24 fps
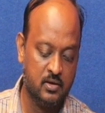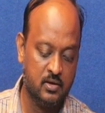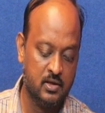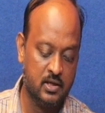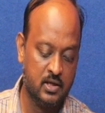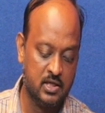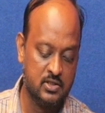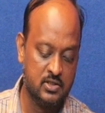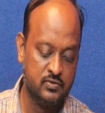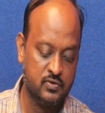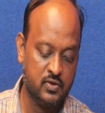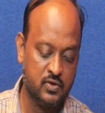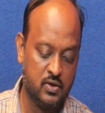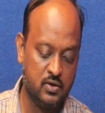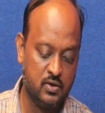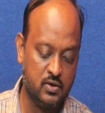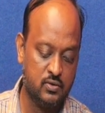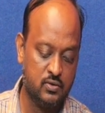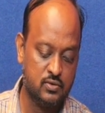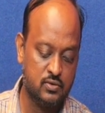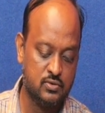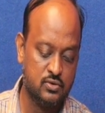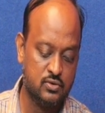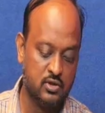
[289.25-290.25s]
As we all
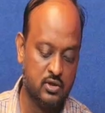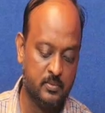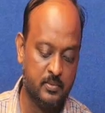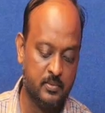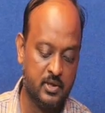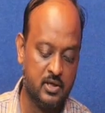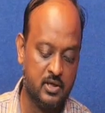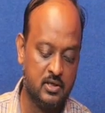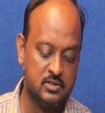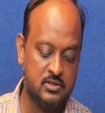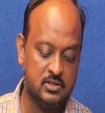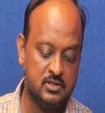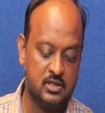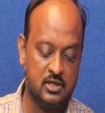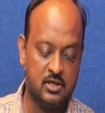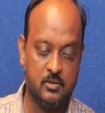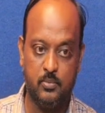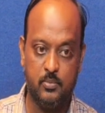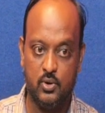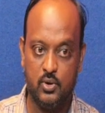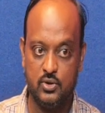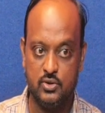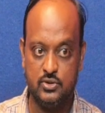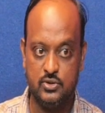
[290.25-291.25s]
know, sodium ions are
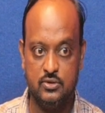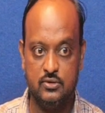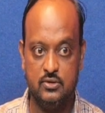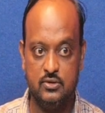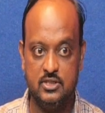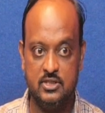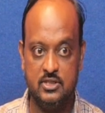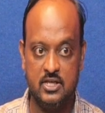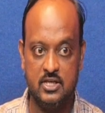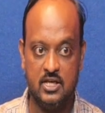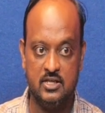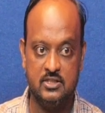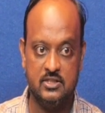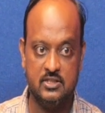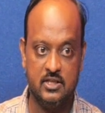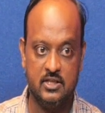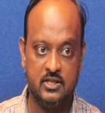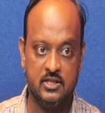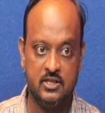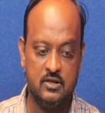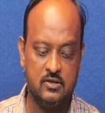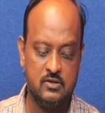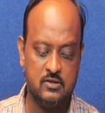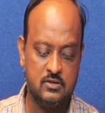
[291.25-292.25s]
positively charged
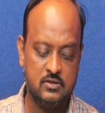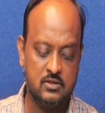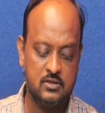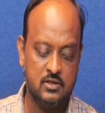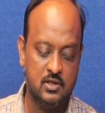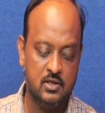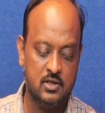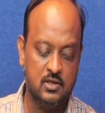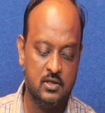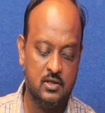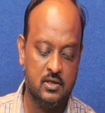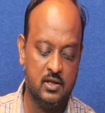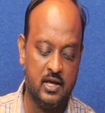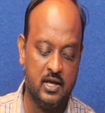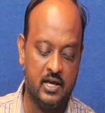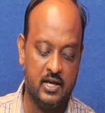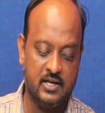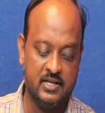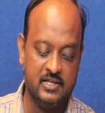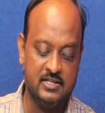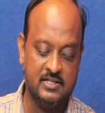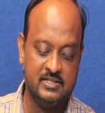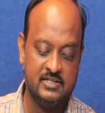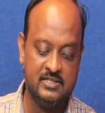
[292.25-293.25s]
ions,
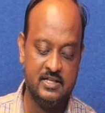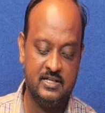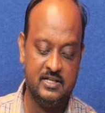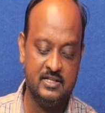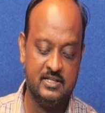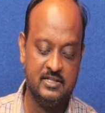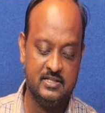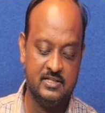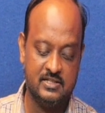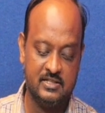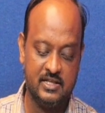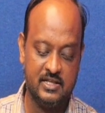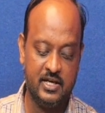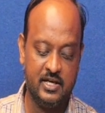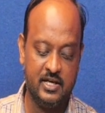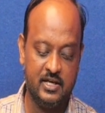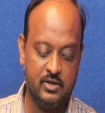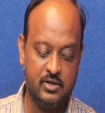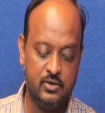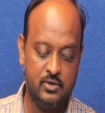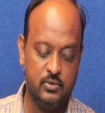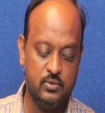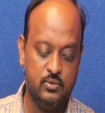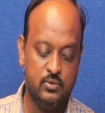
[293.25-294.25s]
and inside is
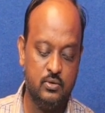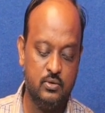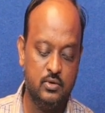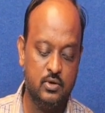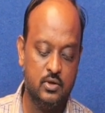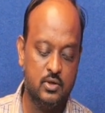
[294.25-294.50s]
negative.